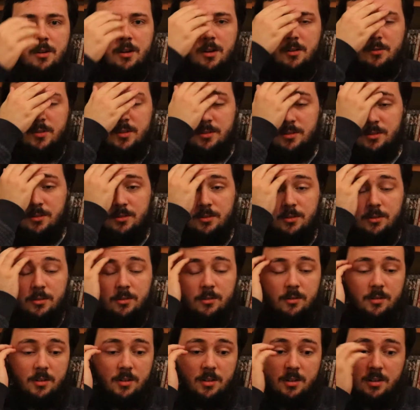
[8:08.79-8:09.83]
written at
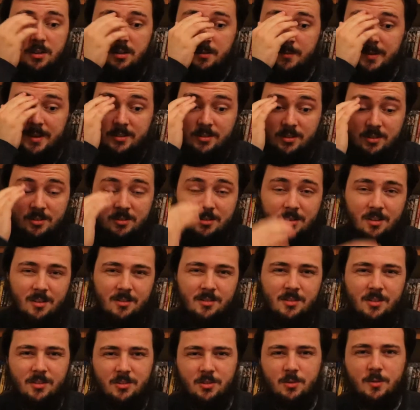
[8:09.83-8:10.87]
all, and just certain
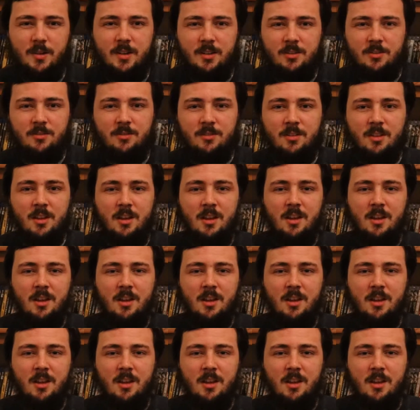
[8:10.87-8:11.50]
situations,